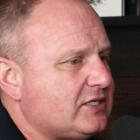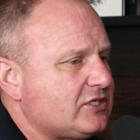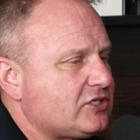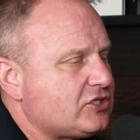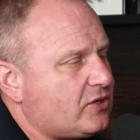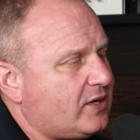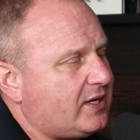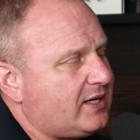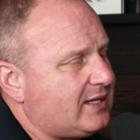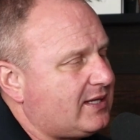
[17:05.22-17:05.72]

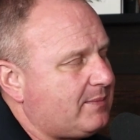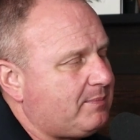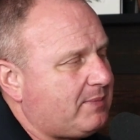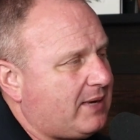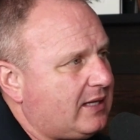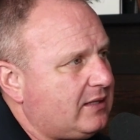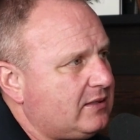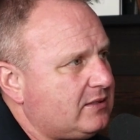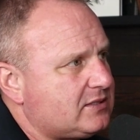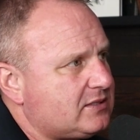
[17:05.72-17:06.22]
strike that
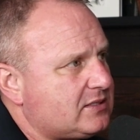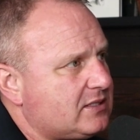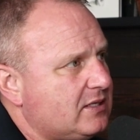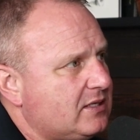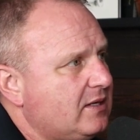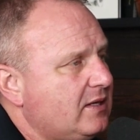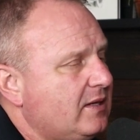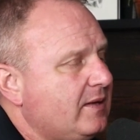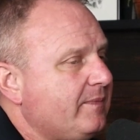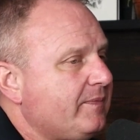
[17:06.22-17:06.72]
balance,
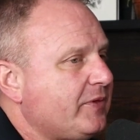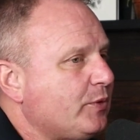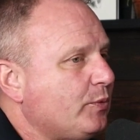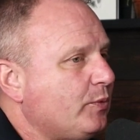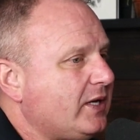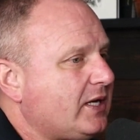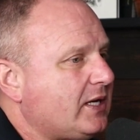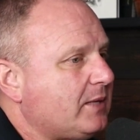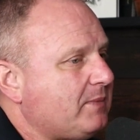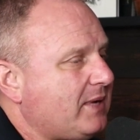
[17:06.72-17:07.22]

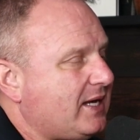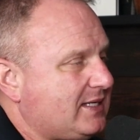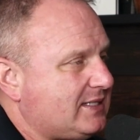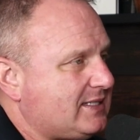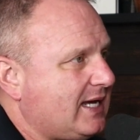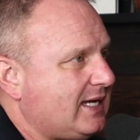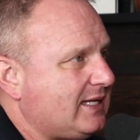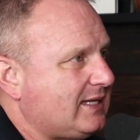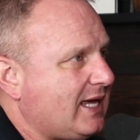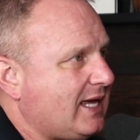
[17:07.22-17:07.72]
we can
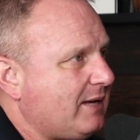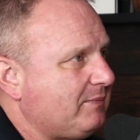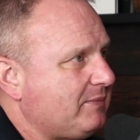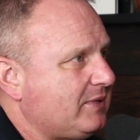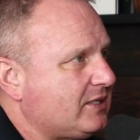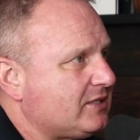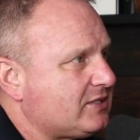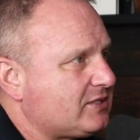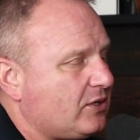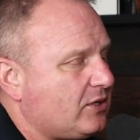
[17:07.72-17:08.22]
maintain that
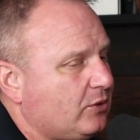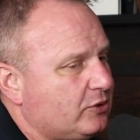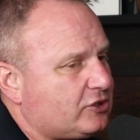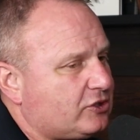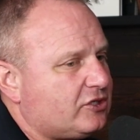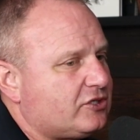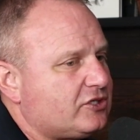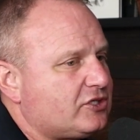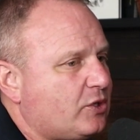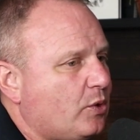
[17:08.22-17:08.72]
because
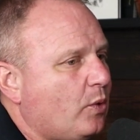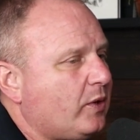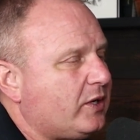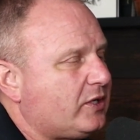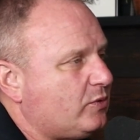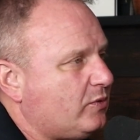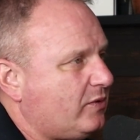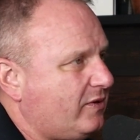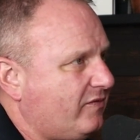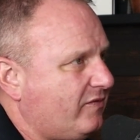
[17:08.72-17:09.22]
culture is going
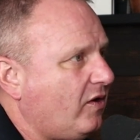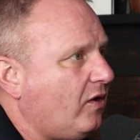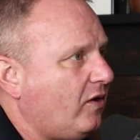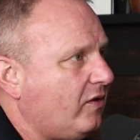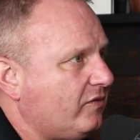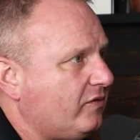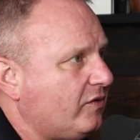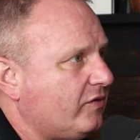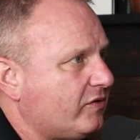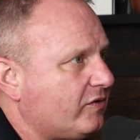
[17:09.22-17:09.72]
to
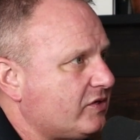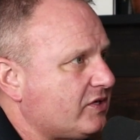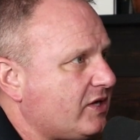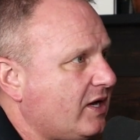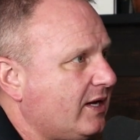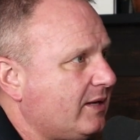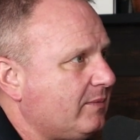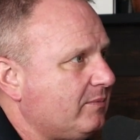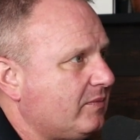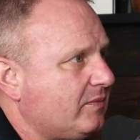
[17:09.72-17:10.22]
evolve over
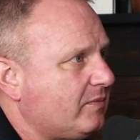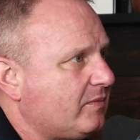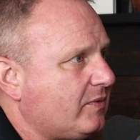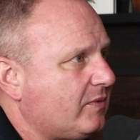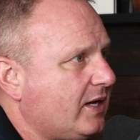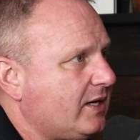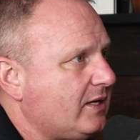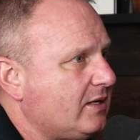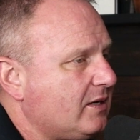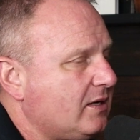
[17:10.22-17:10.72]
time,
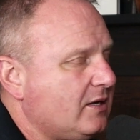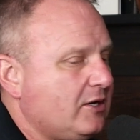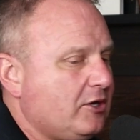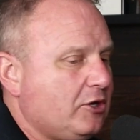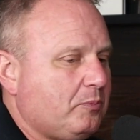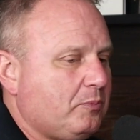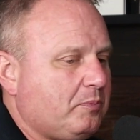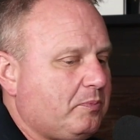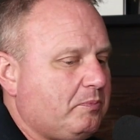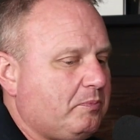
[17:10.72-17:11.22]
right?
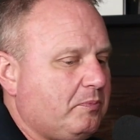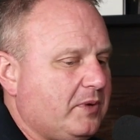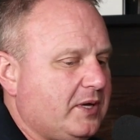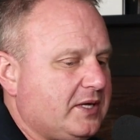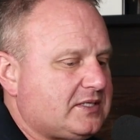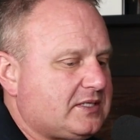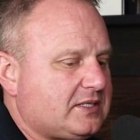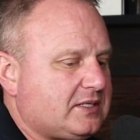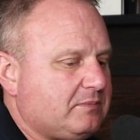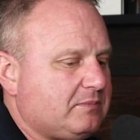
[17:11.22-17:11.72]

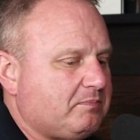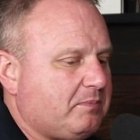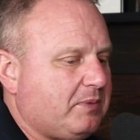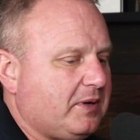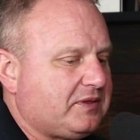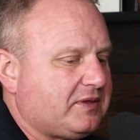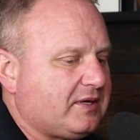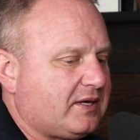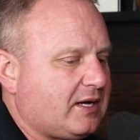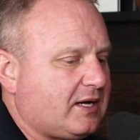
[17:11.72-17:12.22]

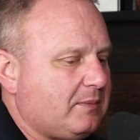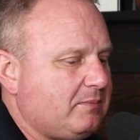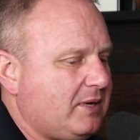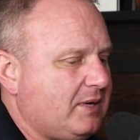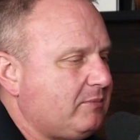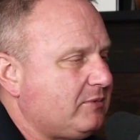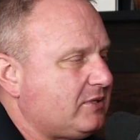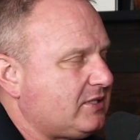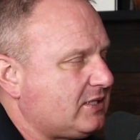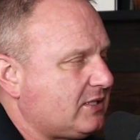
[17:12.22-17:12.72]
But the
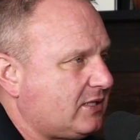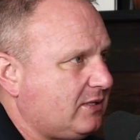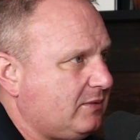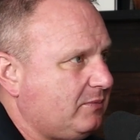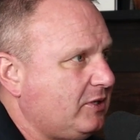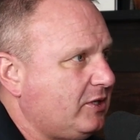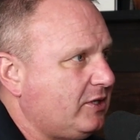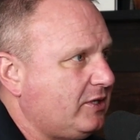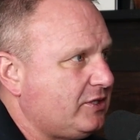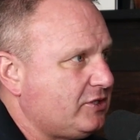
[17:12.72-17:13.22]
commitment to the
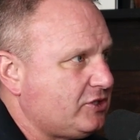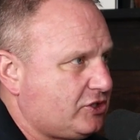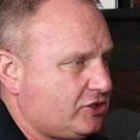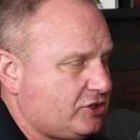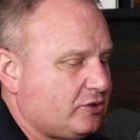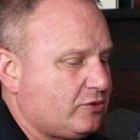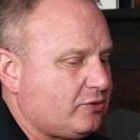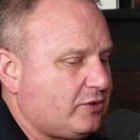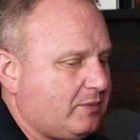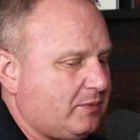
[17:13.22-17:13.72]
community
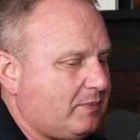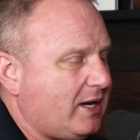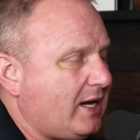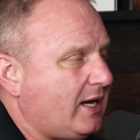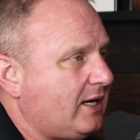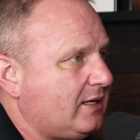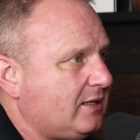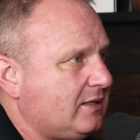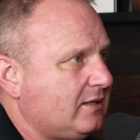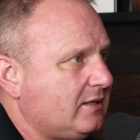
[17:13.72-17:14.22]
should
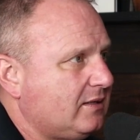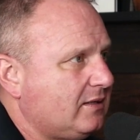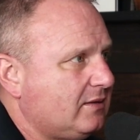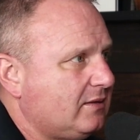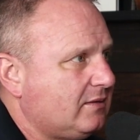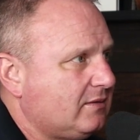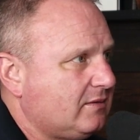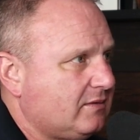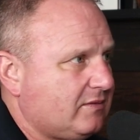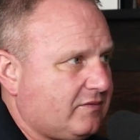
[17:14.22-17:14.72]
remain
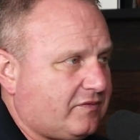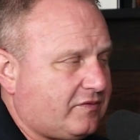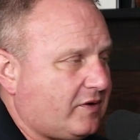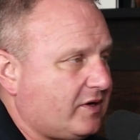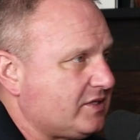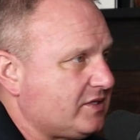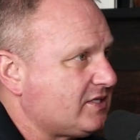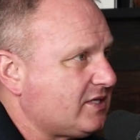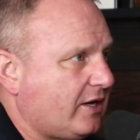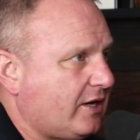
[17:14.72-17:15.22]
front
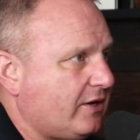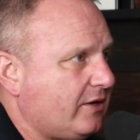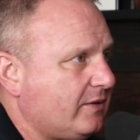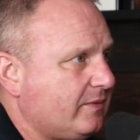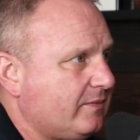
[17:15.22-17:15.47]
and center.